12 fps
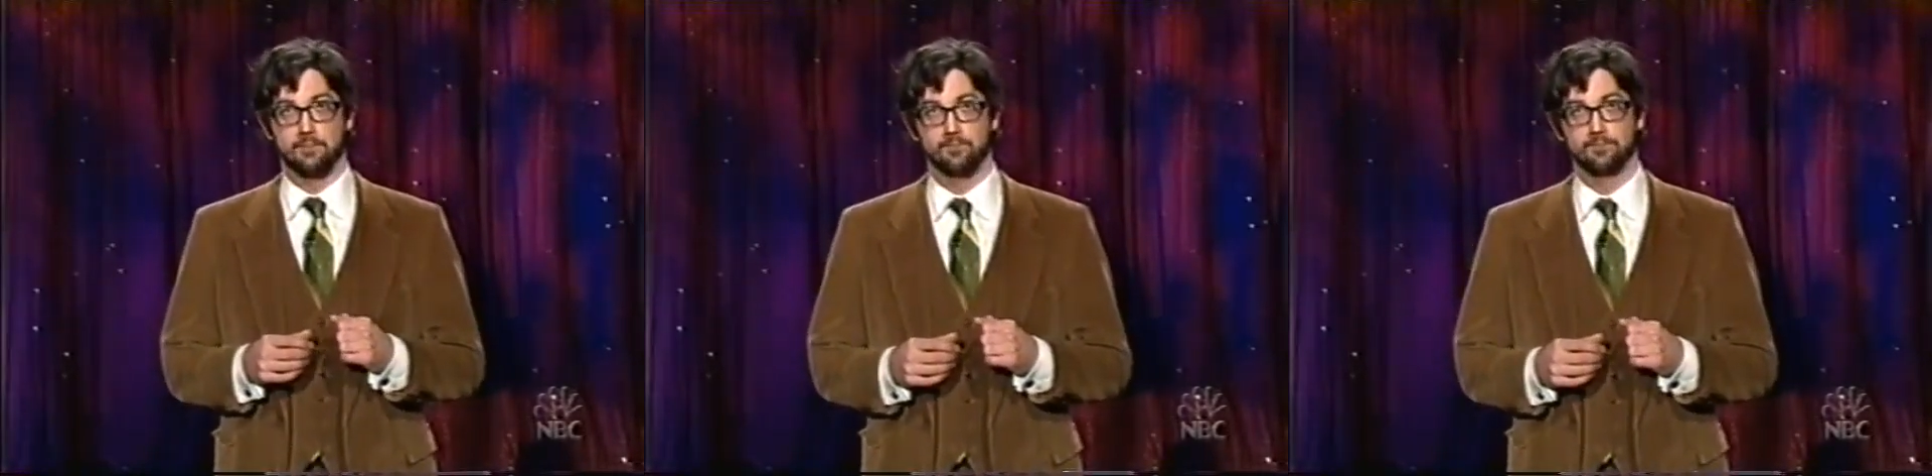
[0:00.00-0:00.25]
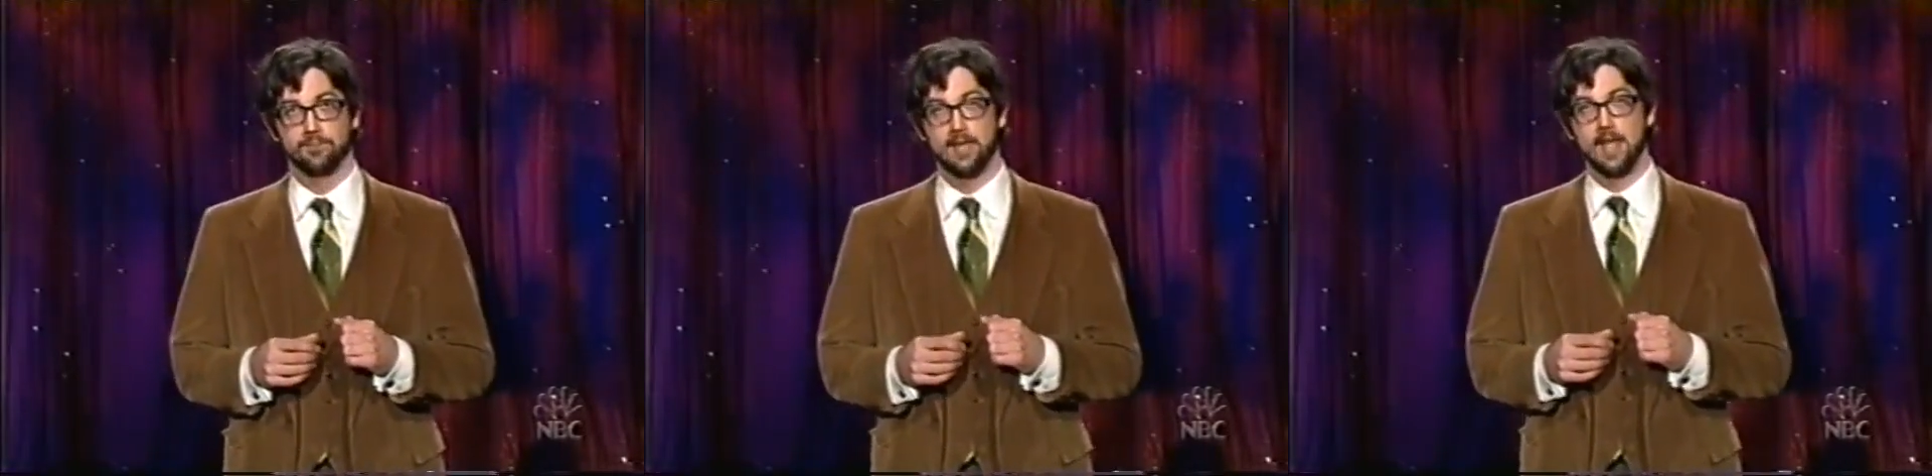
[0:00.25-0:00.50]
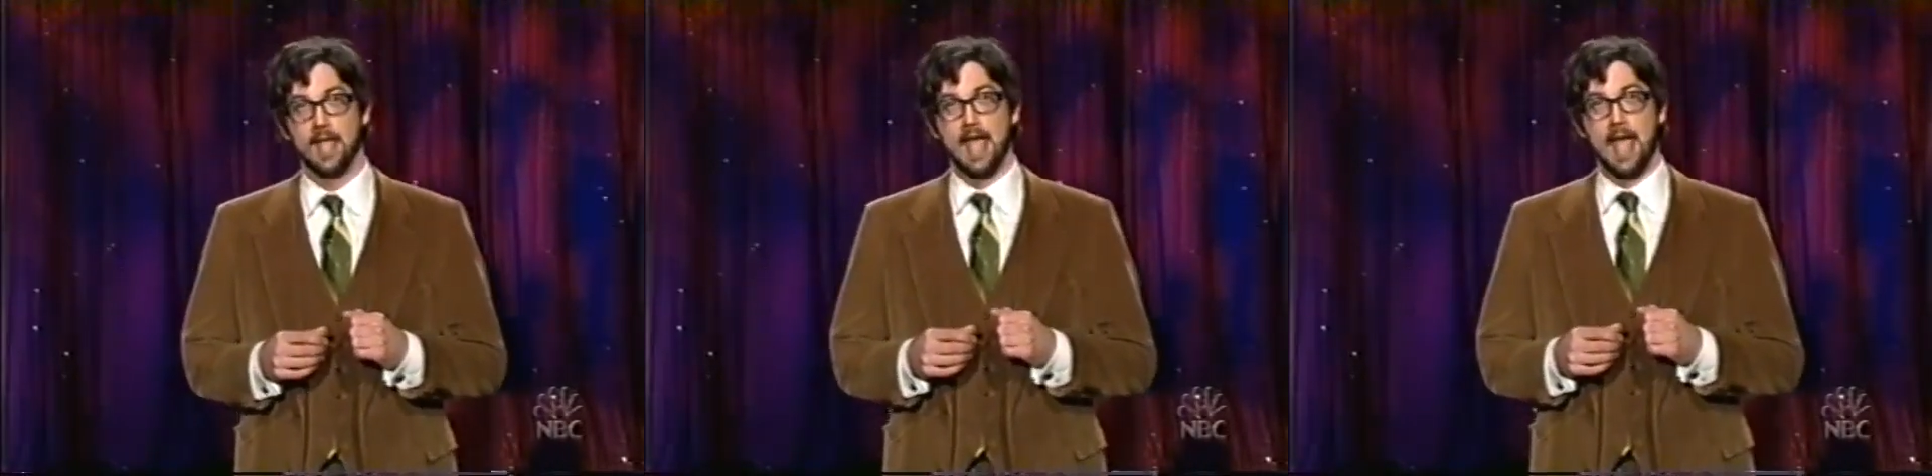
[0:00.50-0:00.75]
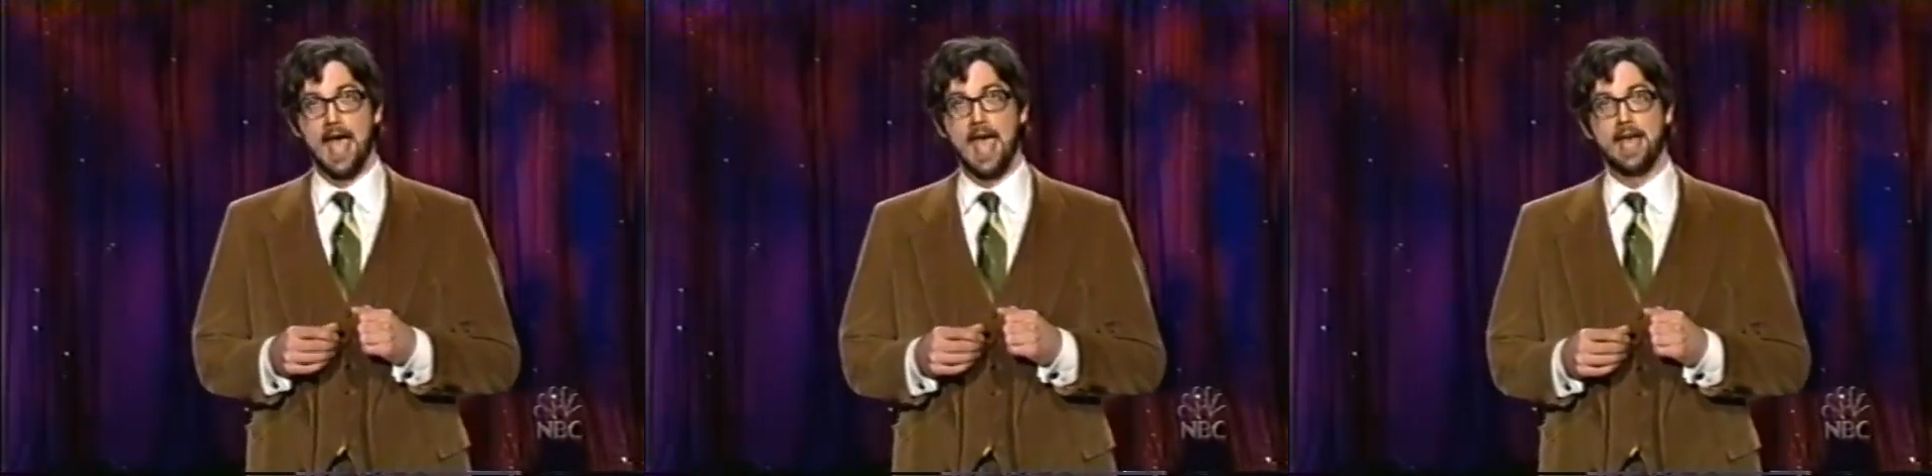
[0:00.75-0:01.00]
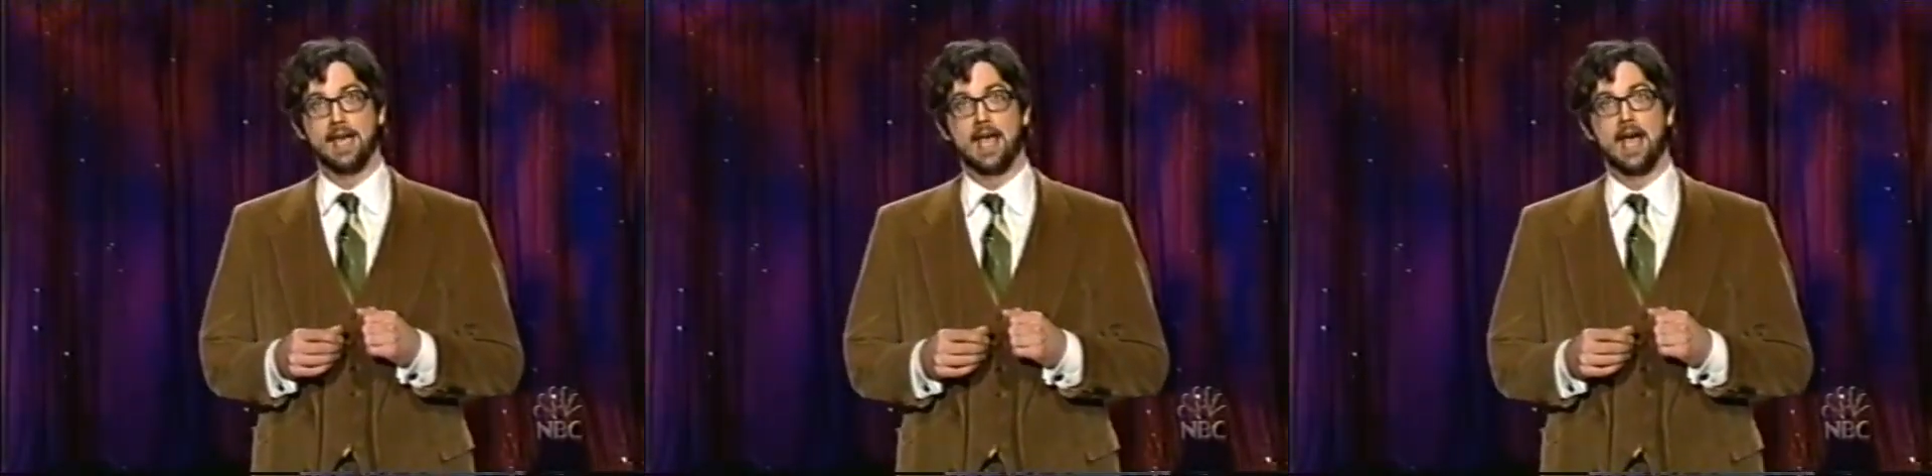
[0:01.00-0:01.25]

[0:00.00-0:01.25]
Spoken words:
And